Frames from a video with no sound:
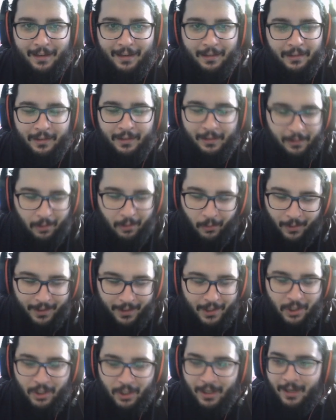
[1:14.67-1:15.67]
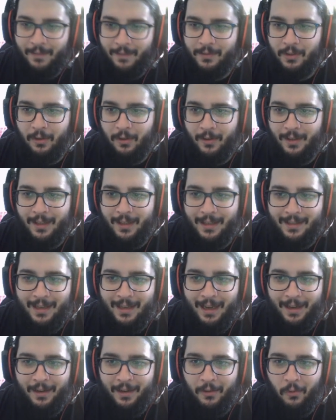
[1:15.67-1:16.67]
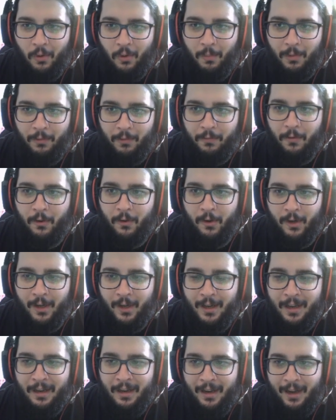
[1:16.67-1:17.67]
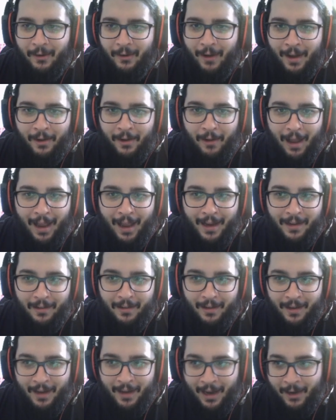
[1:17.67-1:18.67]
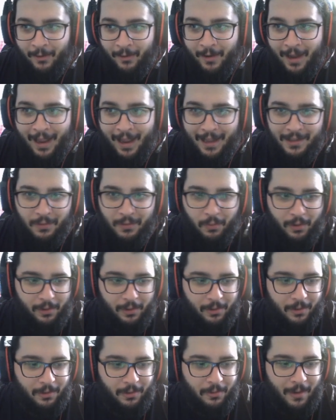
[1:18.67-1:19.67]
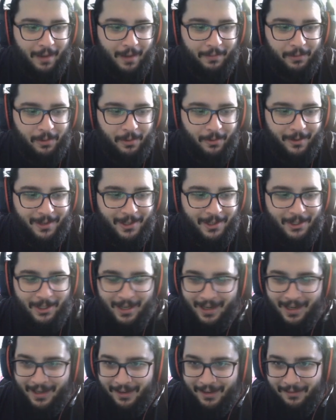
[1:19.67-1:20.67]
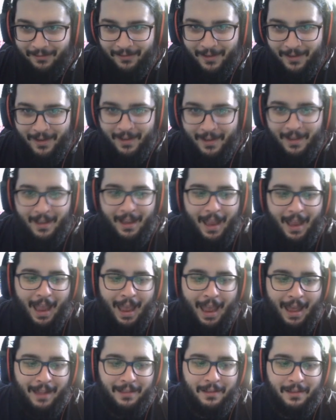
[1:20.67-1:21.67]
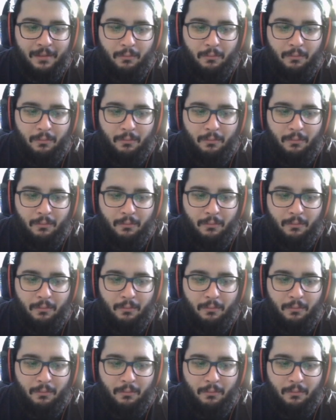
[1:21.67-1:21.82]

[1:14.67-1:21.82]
low initiative, sorry, that's kind of normal for an Iron Hands warlord to have low initiative. And